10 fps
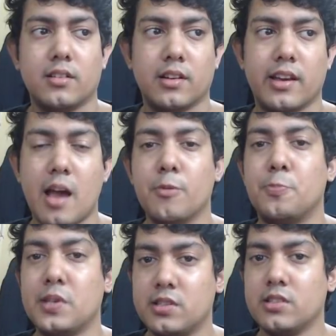I'm a
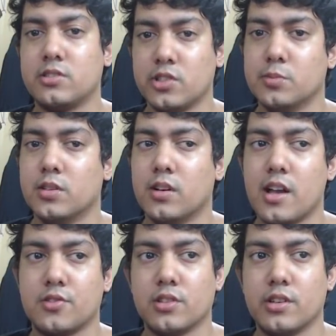PC streamer
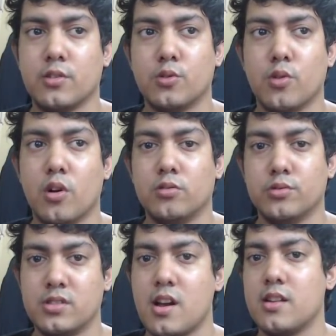actually who
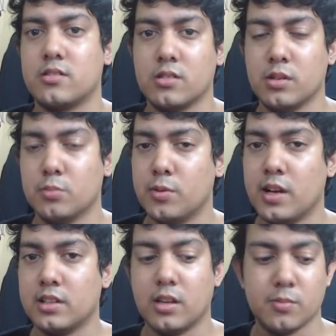started streaming mobile
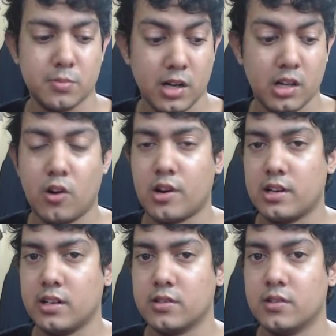games a lot
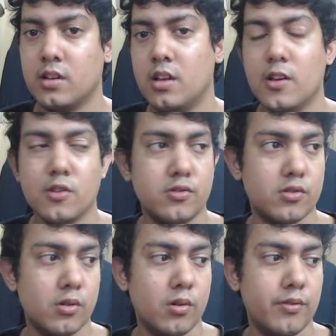later.
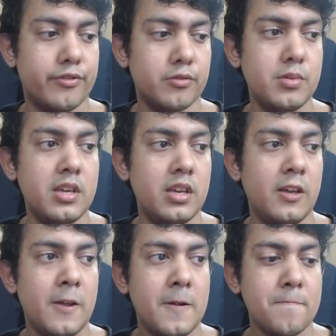So for me,
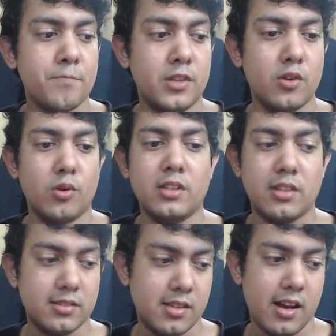the only
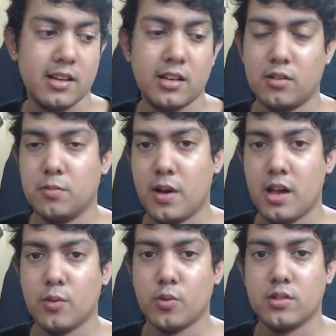things that I needed to buy
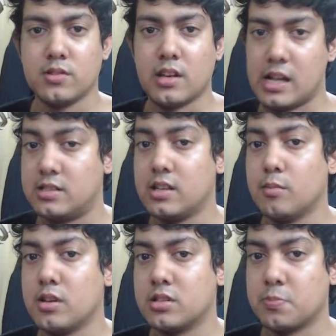was an
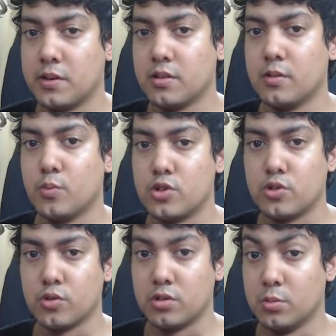HDMI splitter, which
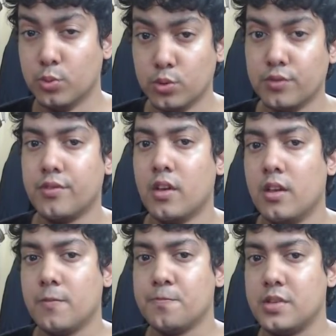could remove
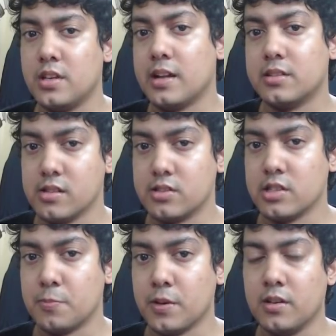the
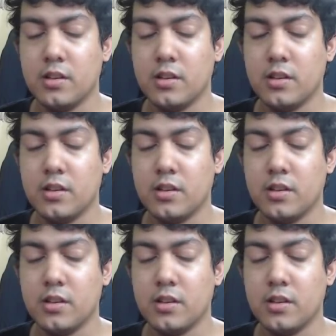HDCP,